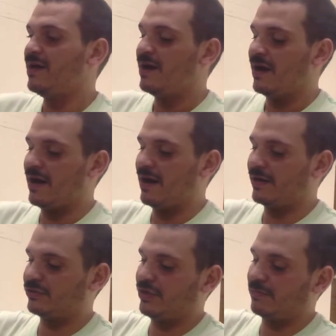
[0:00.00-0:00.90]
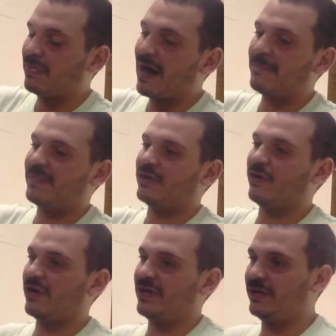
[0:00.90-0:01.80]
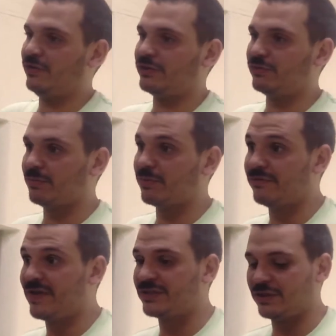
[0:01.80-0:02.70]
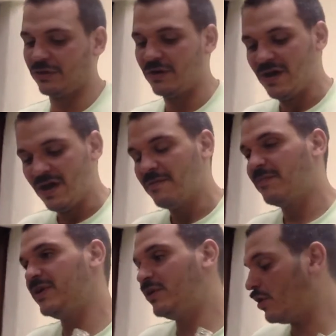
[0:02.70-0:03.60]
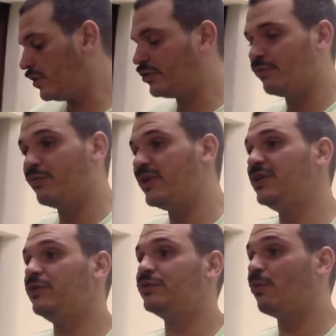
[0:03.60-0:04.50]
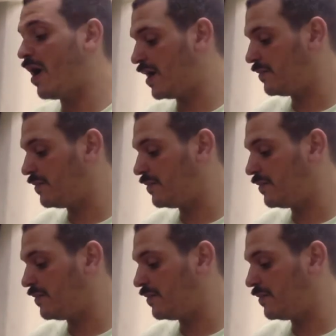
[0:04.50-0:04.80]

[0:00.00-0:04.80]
so you can pop it on and it looks real professional. But you could also reuse wine